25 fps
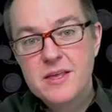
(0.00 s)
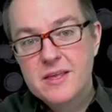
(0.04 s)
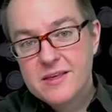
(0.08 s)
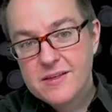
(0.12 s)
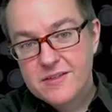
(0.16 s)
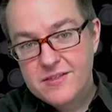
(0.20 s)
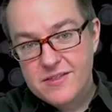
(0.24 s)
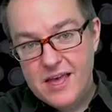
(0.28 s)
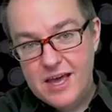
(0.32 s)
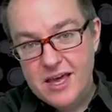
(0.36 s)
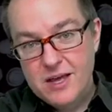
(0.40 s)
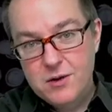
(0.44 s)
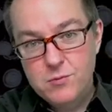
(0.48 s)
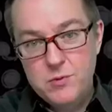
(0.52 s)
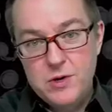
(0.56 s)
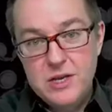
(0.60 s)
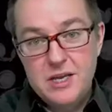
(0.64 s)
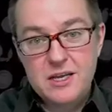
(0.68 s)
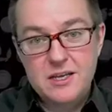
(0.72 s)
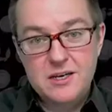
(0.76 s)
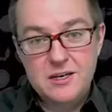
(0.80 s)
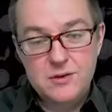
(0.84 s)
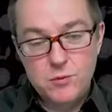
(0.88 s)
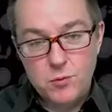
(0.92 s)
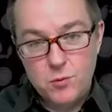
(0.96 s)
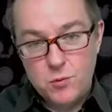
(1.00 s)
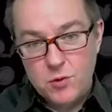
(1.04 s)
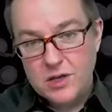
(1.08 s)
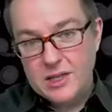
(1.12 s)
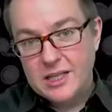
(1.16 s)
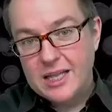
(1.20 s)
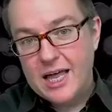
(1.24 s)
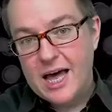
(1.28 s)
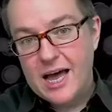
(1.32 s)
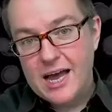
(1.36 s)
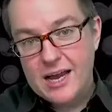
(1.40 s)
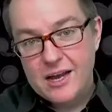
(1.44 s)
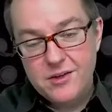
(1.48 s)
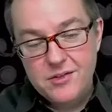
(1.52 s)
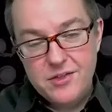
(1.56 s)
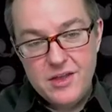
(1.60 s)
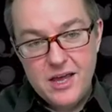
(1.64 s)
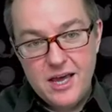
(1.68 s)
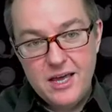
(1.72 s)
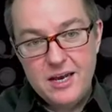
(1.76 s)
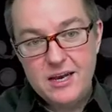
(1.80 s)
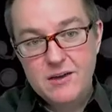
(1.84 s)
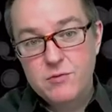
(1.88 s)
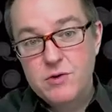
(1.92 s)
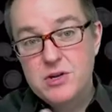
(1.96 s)
then we can rely on
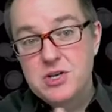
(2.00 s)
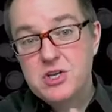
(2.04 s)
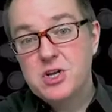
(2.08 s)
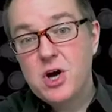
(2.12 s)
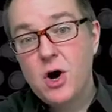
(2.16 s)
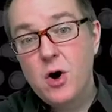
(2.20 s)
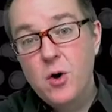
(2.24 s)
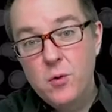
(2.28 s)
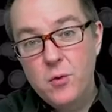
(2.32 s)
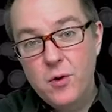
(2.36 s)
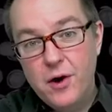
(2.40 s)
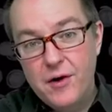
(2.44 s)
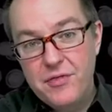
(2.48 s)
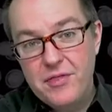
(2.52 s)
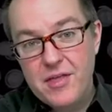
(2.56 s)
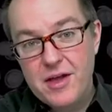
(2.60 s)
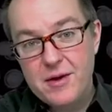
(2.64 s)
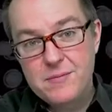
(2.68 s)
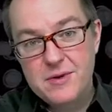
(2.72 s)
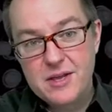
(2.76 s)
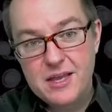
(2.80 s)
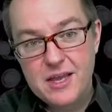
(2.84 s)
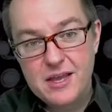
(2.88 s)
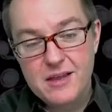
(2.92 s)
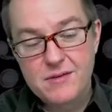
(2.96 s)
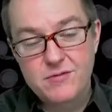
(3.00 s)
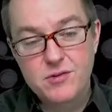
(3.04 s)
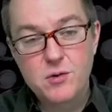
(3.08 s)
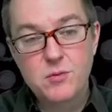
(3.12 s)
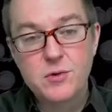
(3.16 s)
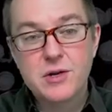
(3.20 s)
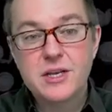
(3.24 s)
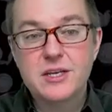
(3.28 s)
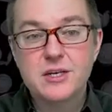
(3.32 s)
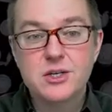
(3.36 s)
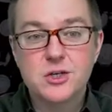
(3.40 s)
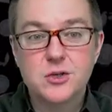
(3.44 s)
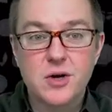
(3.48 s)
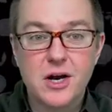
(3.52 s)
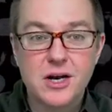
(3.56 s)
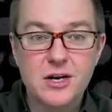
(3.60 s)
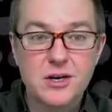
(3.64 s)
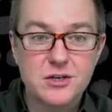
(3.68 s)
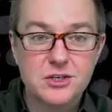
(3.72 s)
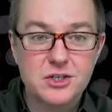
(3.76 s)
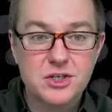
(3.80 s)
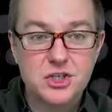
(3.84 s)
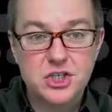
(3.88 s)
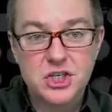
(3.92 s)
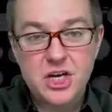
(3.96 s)
that. If we don't want that behavior, we can try to
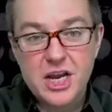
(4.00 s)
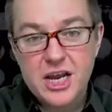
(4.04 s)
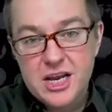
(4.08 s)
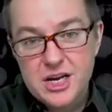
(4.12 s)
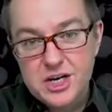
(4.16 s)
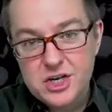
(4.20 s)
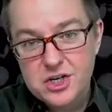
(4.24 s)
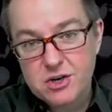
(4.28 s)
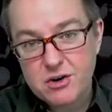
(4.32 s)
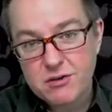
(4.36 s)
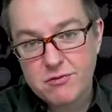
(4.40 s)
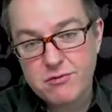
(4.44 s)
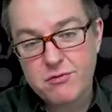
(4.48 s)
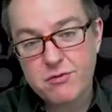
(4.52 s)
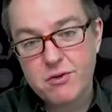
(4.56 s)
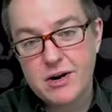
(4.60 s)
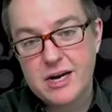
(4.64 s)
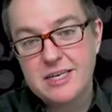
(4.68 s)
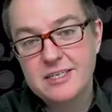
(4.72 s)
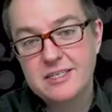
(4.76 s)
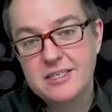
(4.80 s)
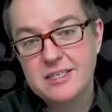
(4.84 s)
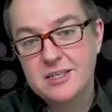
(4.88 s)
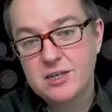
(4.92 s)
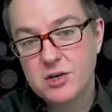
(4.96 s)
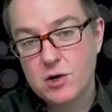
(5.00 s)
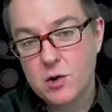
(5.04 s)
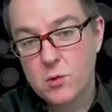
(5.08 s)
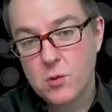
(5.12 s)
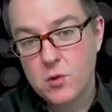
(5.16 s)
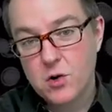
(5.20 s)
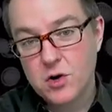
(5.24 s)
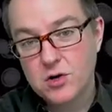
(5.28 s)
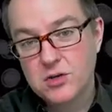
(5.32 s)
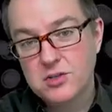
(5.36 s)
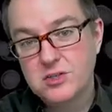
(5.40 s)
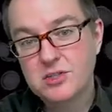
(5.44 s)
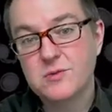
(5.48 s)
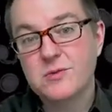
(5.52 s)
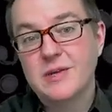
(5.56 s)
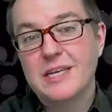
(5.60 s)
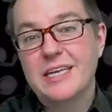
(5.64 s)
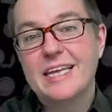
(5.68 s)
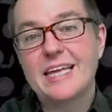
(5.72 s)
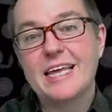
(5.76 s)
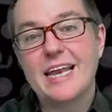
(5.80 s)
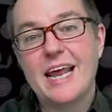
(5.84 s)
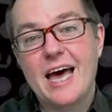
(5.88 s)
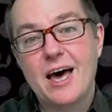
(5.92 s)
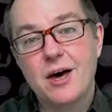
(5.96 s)
change our phrasing or our words so we
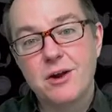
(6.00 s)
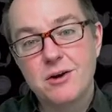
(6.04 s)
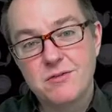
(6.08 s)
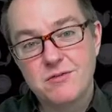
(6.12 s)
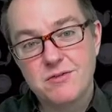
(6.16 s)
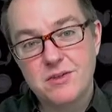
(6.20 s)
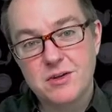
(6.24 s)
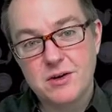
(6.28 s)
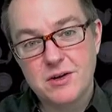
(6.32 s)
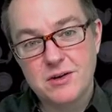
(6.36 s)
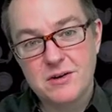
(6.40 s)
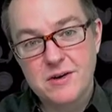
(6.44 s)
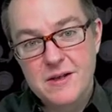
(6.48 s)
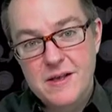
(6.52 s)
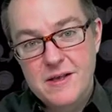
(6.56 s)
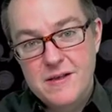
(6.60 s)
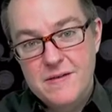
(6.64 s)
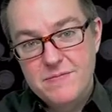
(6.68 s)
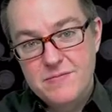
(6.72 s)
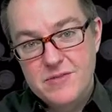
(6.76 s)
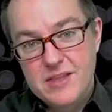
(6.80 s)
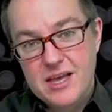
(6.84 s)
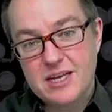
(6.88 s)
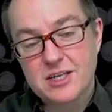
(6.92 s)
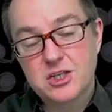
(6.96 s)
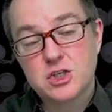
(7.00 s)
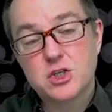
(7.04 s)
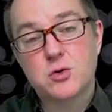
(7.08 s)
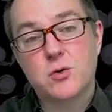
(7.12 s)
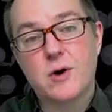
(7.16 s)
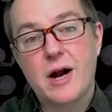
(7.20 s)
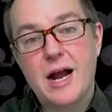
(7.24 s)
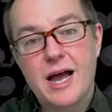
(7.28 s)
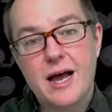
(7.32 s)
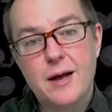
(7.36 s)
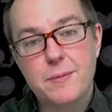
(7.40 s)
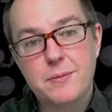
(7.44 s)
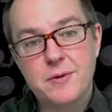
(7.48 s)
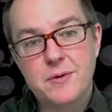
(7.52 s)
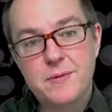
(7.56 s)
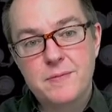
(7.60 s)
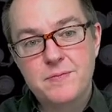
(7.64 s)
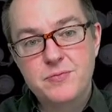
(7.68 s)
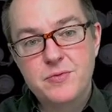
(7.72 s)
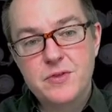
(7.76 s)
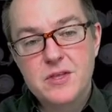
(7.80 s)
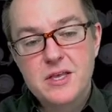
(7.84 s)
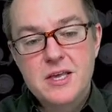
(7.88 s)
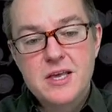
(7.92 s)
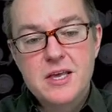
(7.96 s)
get out of that trap.
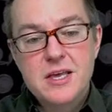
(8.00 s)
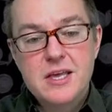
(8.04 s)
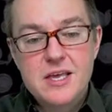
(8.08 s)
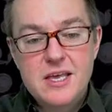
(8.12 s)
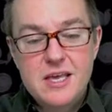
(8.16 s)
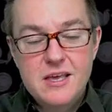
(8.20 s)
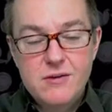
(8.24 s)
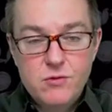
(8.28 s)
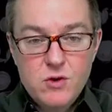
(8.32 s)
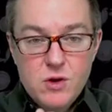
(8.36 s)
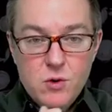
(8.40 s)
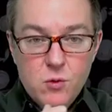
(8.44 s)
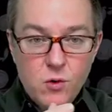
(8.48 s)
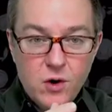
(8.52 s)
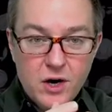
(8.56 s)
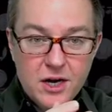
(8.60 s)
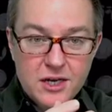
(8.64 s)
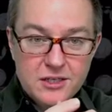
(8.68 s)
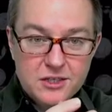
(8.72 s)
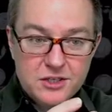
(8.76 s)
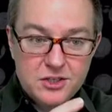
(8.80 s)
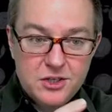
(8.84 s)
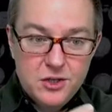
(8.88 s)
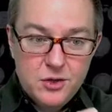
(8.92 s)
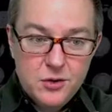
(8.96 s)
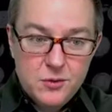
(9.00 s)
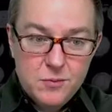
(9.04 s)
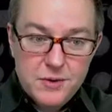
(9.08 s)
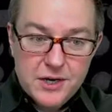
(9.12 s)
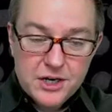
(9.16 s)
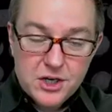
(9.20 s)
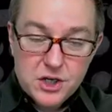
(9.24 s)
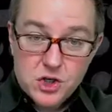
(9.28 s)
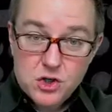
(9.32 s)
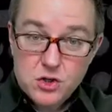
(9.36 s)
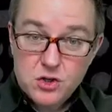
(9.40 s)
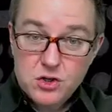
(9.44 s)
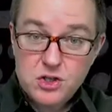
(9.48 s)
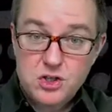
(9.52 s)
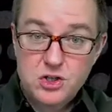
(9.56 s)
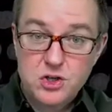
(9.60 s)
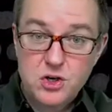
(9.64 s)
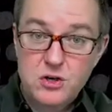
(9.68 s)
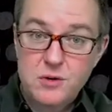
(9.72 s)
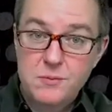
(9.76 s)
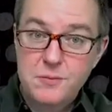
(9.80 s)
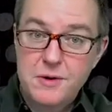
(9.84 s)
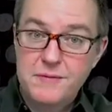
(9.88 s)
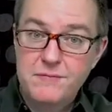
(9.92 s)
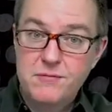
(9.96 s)
If we want to make sure
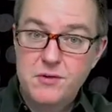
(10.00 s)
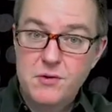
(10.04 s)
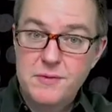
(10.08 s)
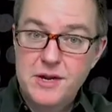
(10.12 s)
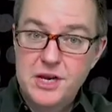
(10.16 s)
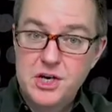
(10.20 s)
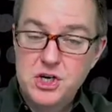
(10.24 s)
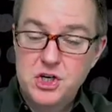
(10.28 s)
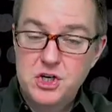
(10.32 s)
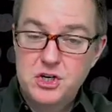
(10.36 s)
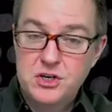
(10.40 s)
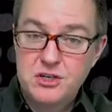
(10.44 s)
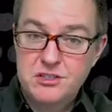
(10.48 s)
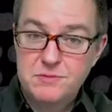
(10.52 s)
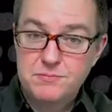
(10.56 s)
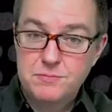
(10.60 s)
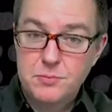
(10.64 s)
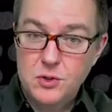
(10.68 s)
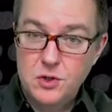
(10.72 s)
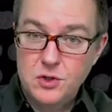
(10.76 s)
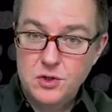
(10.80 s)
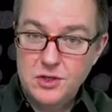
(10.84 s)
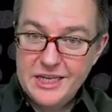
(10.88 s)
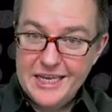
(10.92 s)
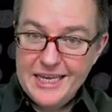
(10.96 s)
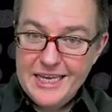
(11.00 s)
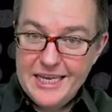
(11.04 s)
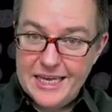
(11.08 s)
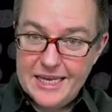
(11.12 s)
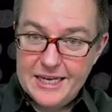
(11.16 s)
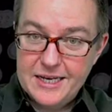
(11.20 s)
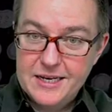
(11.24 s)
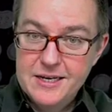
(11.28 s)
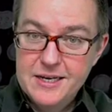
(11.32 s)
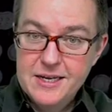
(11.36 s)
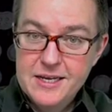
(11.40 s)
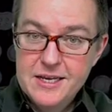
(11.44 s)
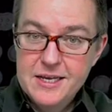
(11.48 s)
certain information is pulled in,